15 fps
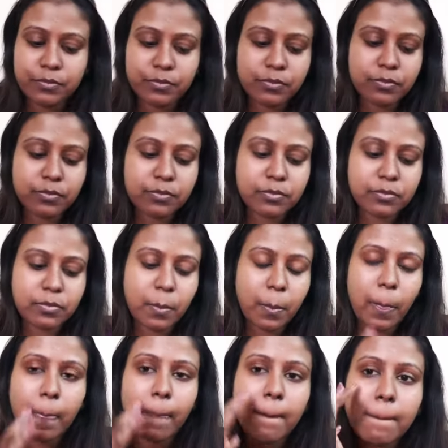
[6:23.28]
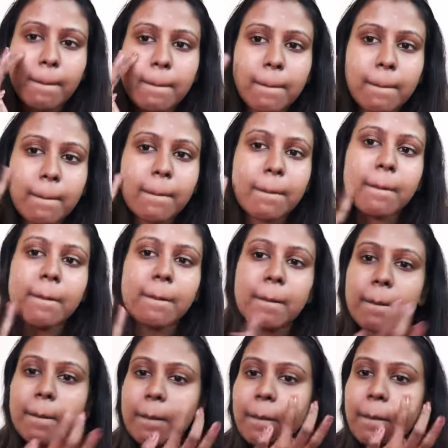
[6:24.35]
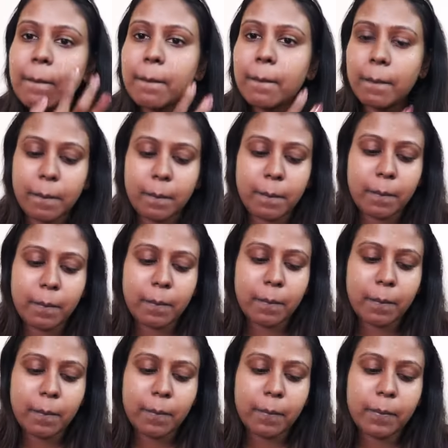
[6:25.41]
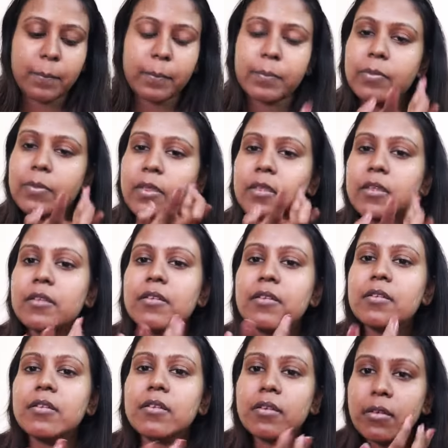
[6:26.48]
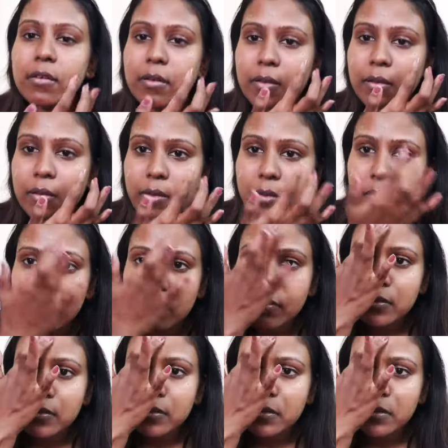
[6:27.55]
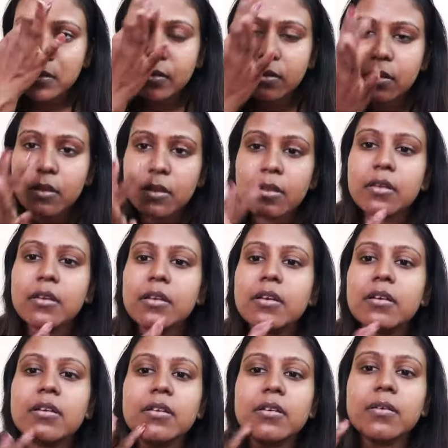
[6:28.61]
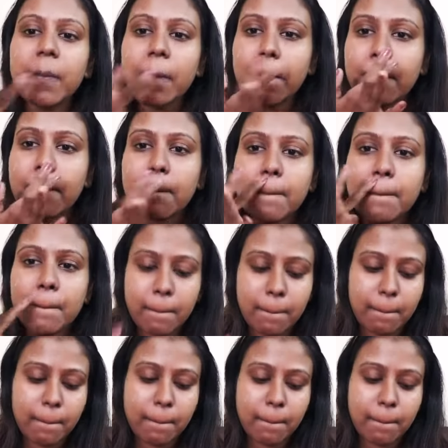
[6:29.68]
Nobody speaks.